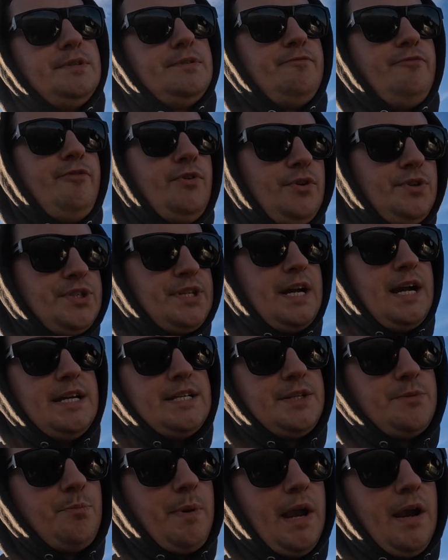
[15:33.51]

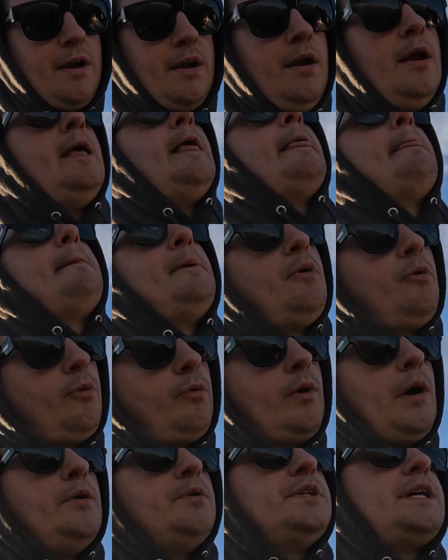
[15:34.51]
full-size spare,
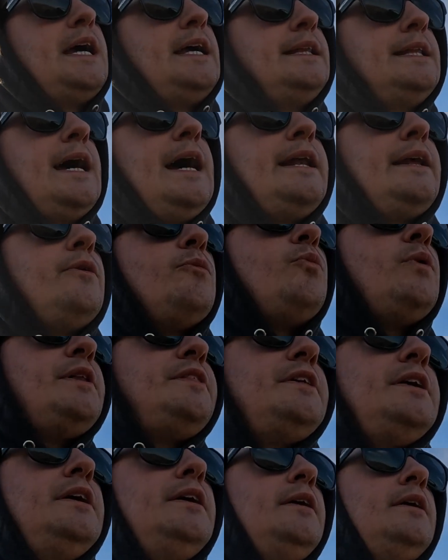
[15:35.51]
rotate that in
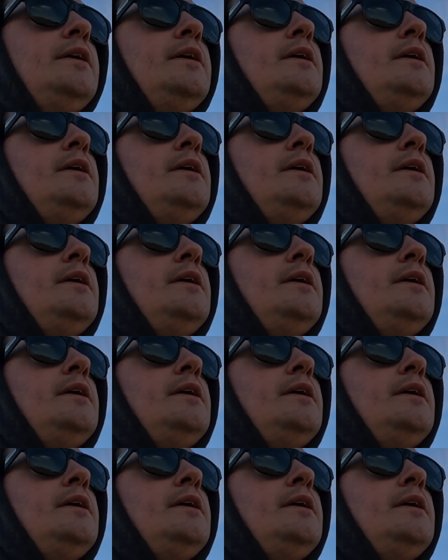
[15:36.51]
with it.